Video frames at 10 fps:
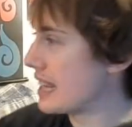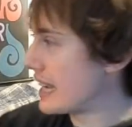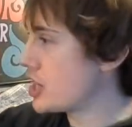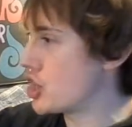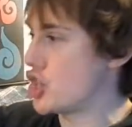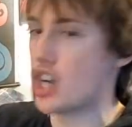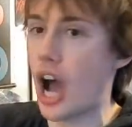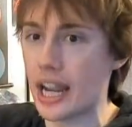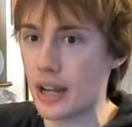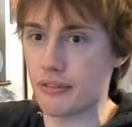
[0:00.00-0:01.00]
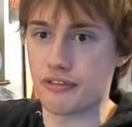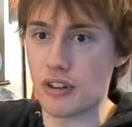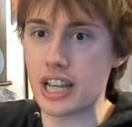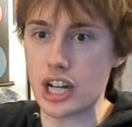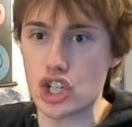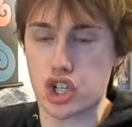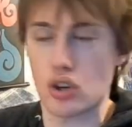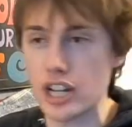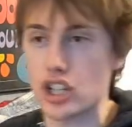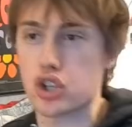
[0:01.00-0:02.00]
like a giant freaking
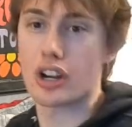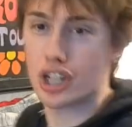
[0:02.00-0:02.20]
tree trunk,